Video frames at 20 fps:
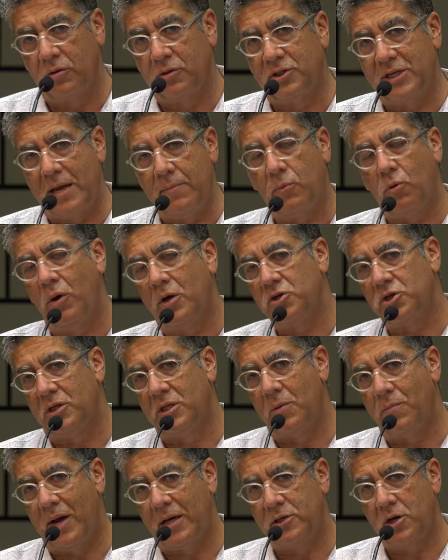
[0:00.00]
same
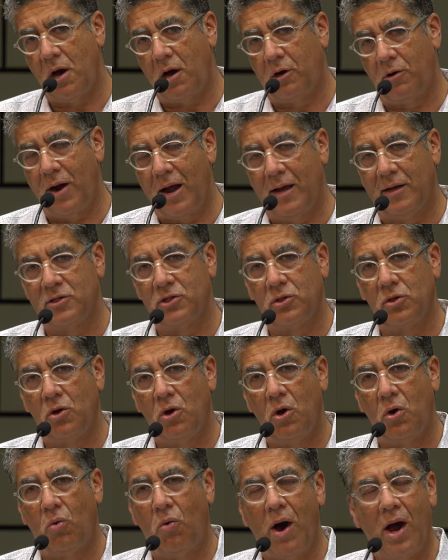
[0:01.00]
question that my daughter asked
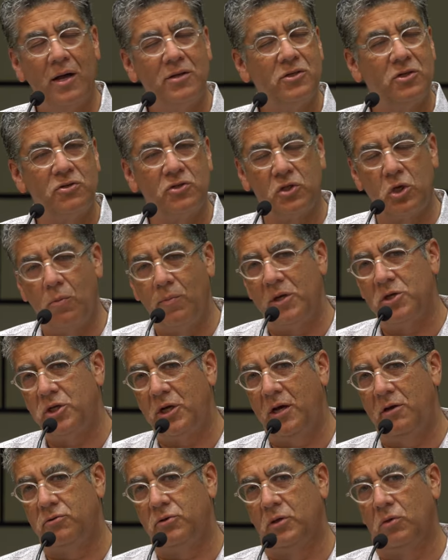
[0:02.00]
why is there so
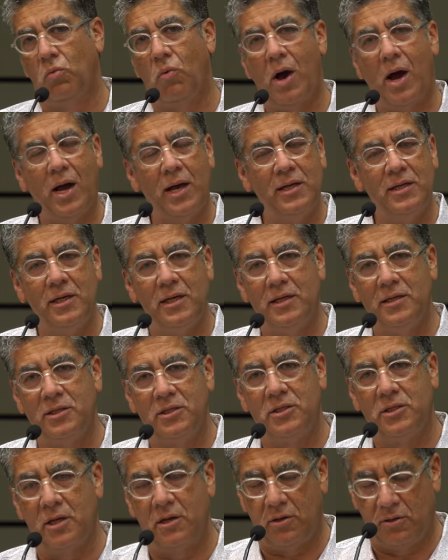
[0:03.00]
much hatred? Why
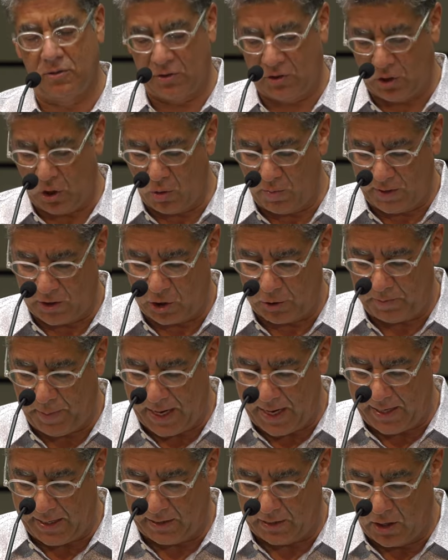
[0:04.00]
is there so much
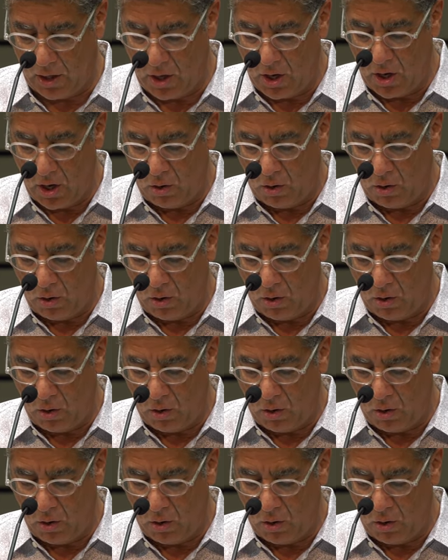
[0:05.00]
pain?